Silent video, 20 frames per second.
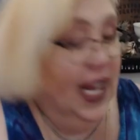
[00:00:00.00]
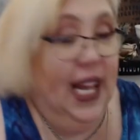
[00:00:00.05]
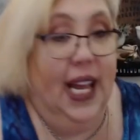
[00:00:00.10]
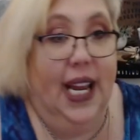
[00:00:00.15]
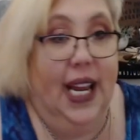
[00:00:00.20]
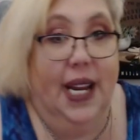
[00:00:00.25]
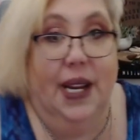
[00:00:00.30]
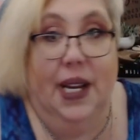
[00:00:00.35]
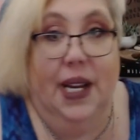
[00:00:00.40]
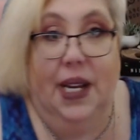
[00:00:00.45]

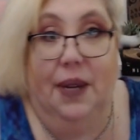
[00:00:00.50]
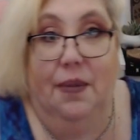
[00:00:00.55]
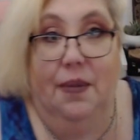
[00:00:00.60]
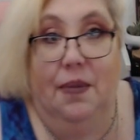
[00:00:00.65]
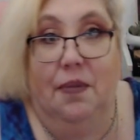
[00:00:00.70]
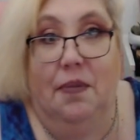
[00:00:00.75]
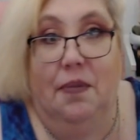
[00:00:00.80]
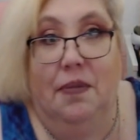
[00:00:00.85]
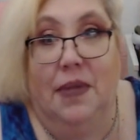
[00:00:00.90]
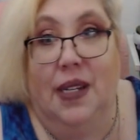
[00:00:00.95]

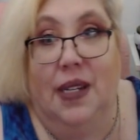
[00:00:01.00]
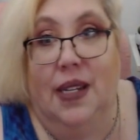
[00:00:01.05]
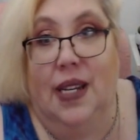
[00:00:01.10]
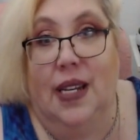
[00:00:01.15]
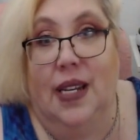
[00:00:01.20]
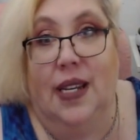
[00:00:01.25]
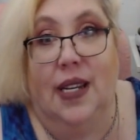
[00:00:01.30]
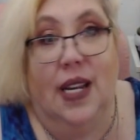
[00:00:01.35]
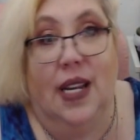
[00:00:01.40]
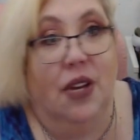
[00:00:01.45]

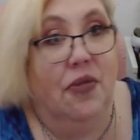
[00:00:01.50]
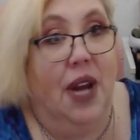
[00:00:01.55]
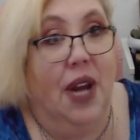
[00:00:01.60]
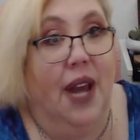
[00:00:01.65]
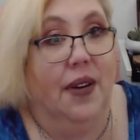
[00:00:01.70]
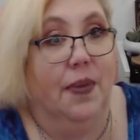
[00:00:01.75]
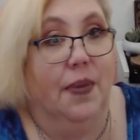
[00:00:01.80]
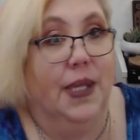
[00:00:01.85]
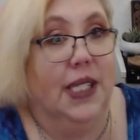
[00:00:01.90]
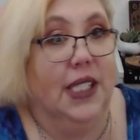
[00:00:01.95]
don't have
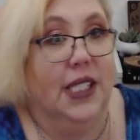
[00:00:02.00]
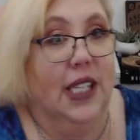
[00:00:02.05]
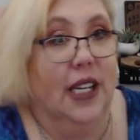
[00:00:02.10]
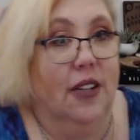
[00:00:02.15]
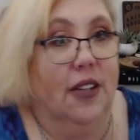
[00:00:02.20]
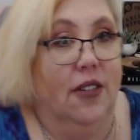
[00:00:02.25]
to be single,